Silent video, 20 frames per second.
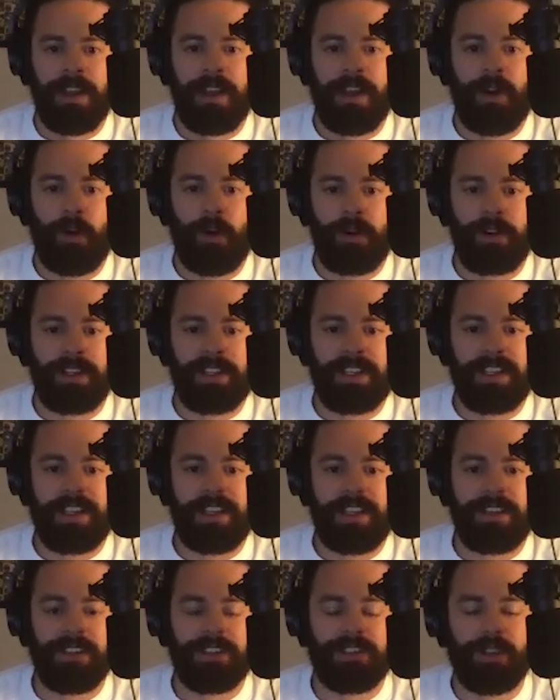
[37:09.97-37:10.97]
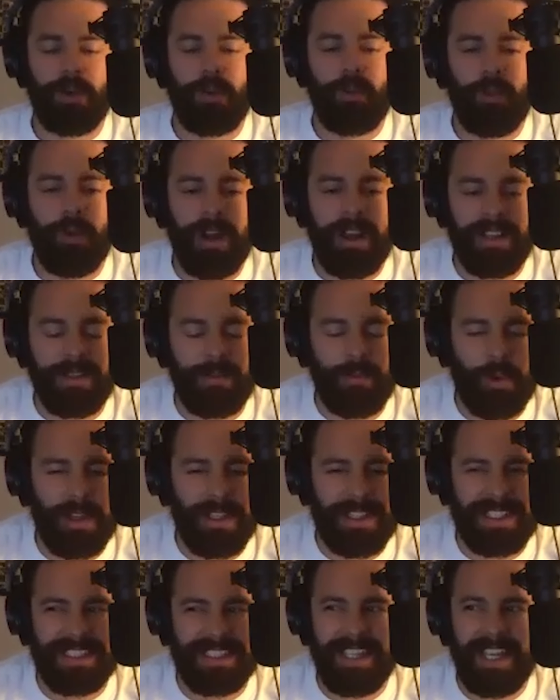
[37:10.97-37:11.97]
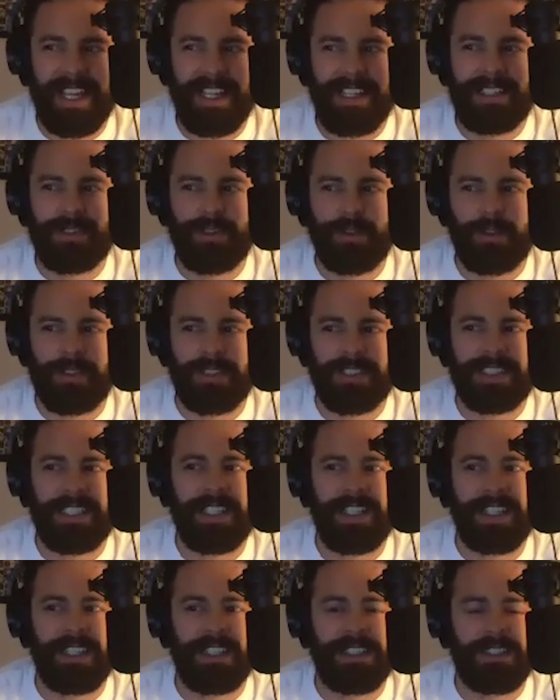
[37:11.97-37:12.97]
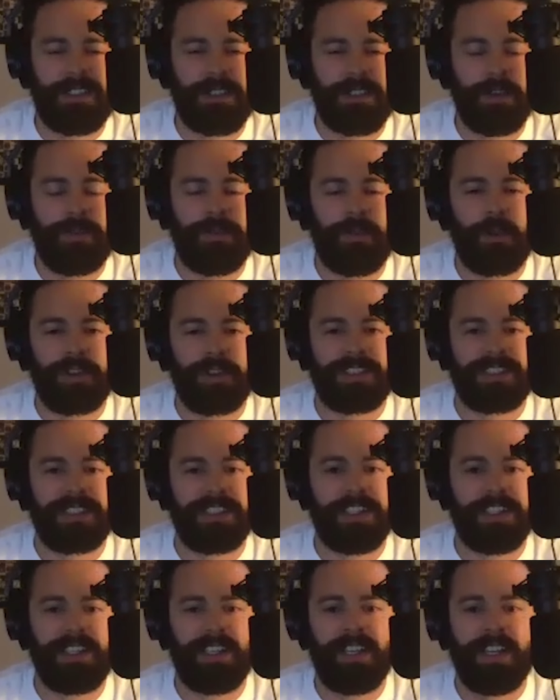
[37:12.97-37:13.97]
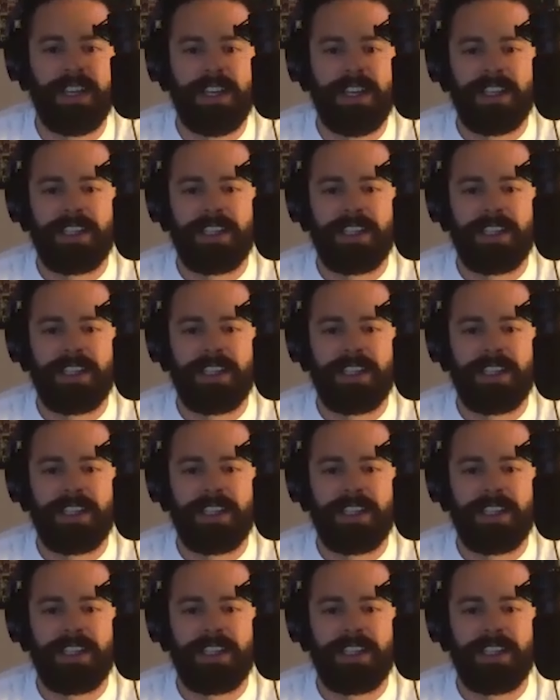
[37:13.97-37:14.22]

oregon so what what states or cities do you foresee